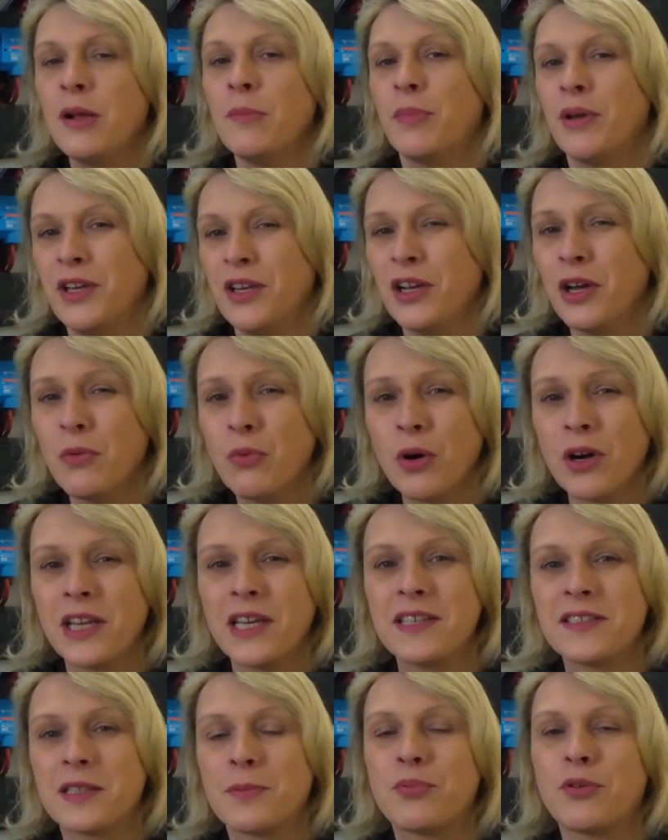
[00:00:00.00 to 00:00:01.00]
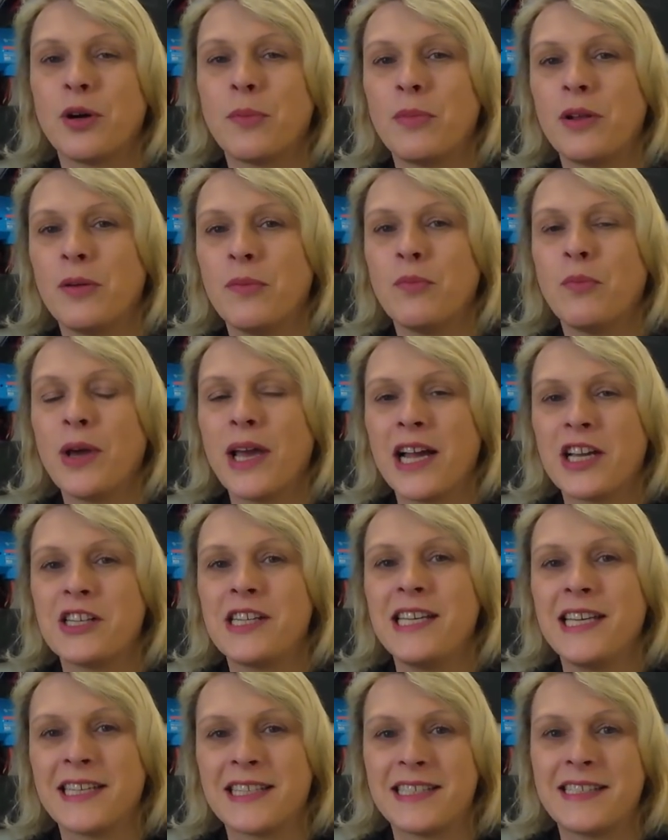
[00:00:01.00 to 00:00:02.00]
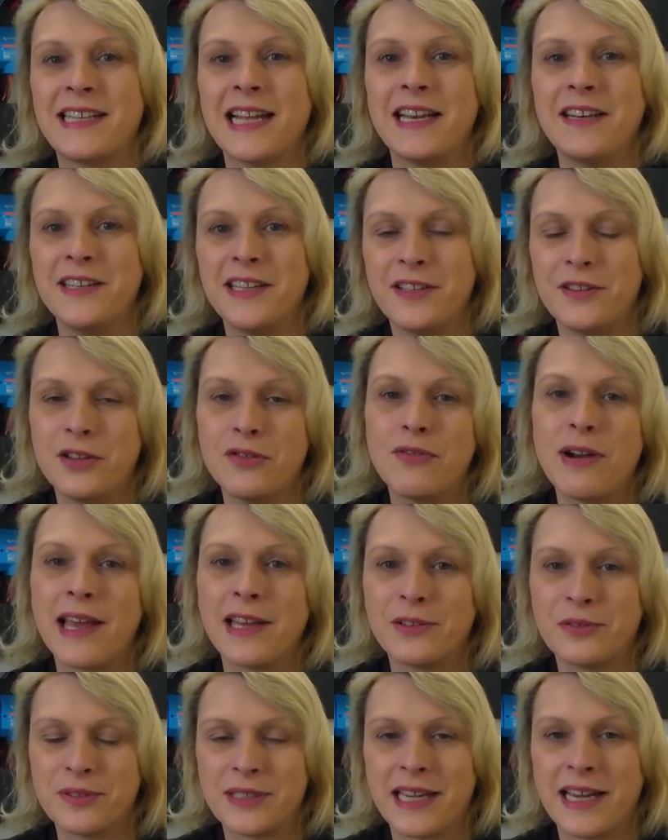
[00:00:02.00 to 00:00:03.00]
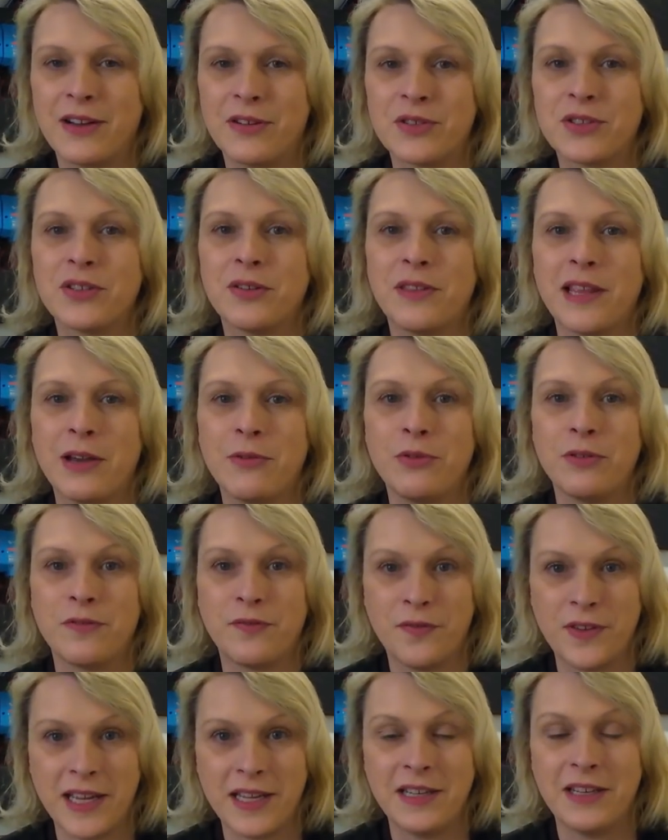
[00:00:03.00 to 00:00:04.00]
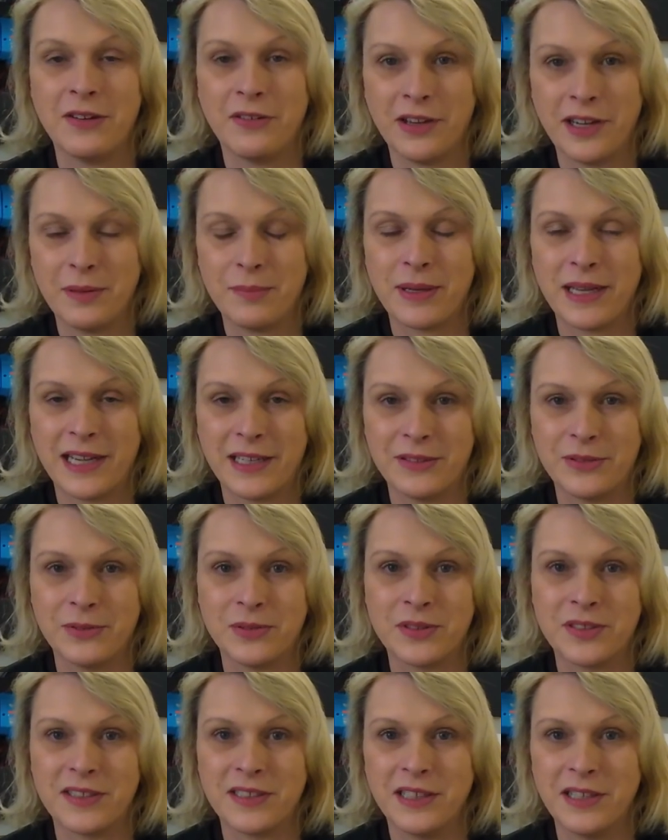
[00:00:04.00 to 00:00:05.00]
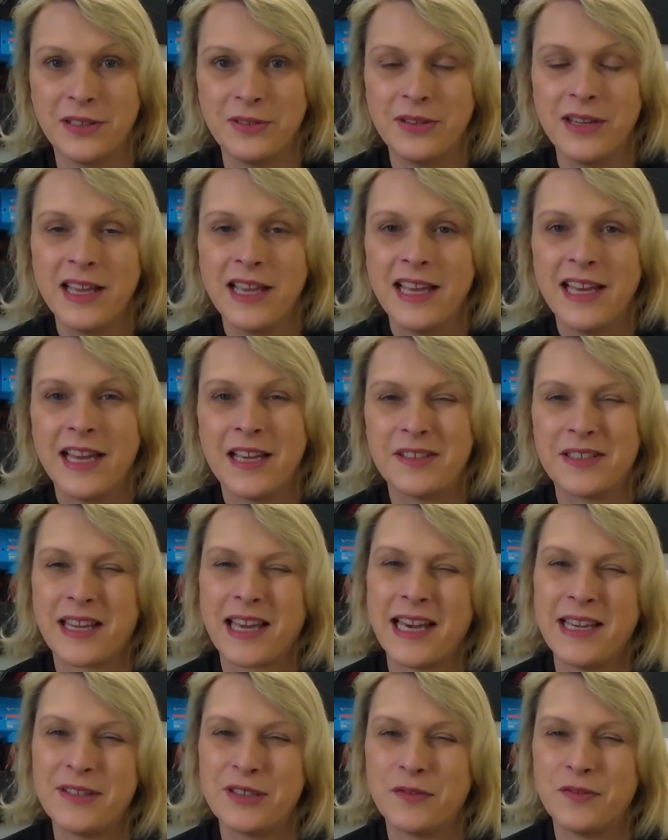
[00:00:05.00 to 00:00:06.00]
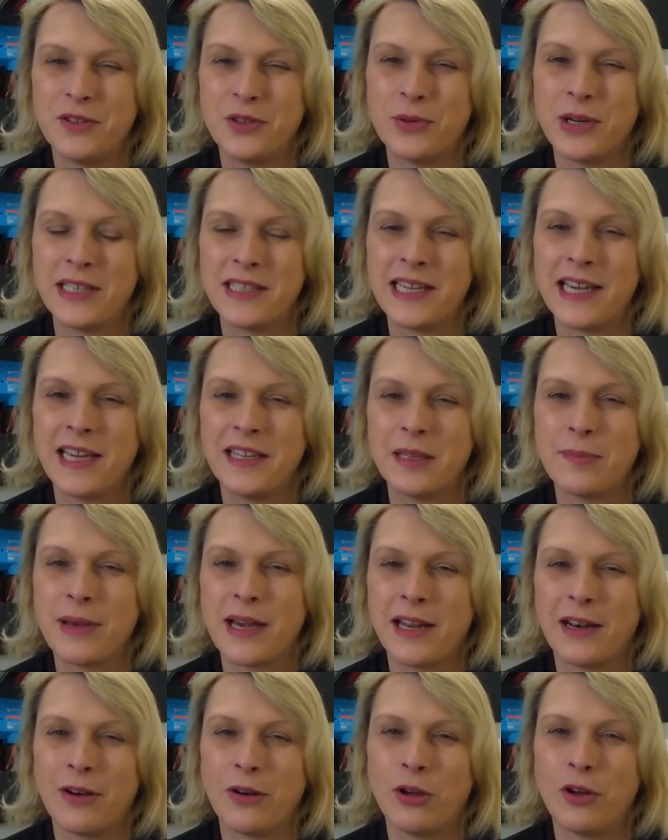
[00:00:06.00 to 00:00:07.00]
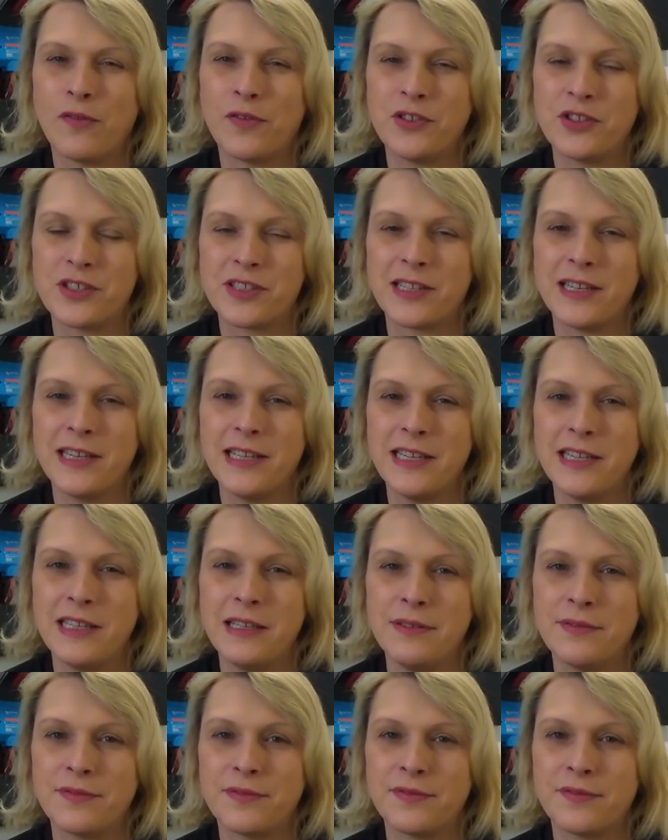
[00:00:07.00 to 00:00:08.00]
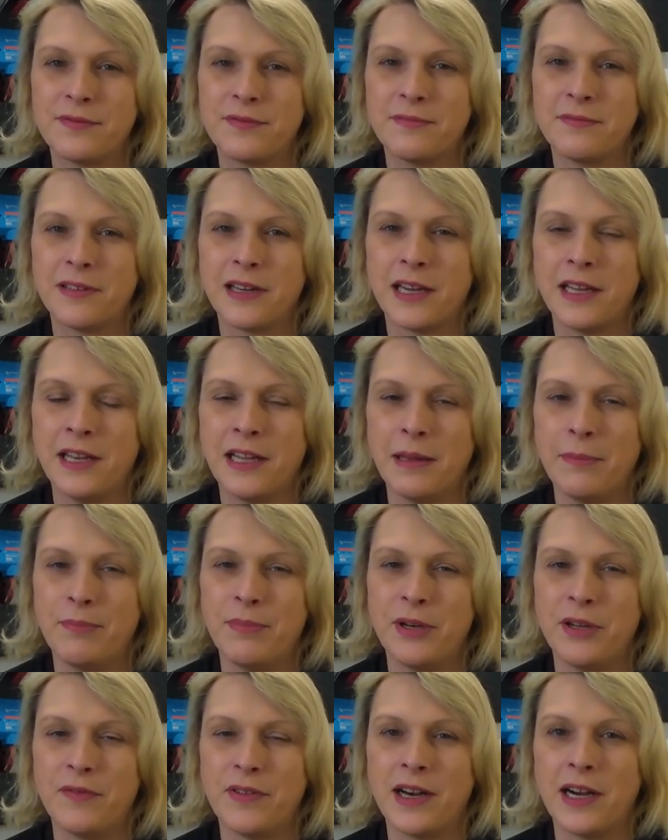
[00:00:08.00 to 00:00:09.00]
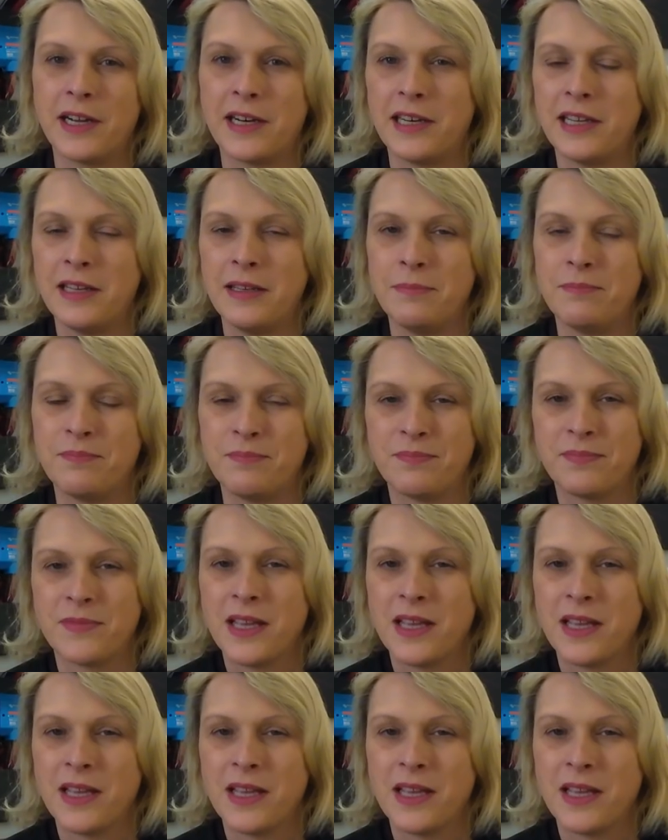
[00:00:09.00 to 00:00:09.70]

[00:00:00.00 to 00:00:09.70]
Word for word: But you know what is the problem? We actually extended the rails out so they would fit nine panels. So it's a case of do I take the panel off and just leave a bit of ugly